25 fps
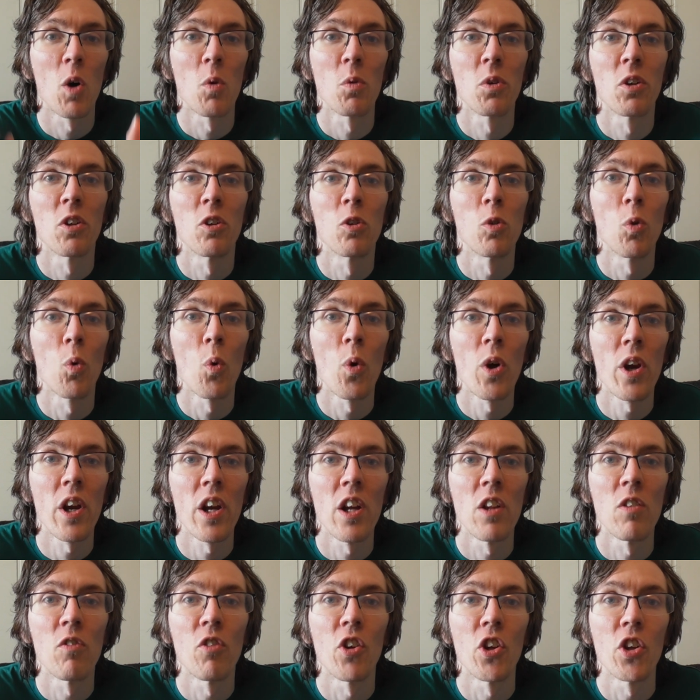out the door
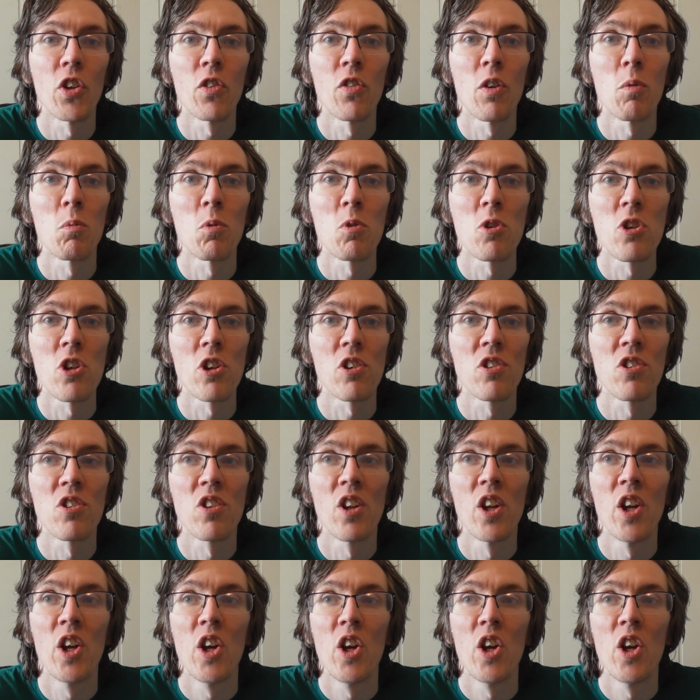and want them to just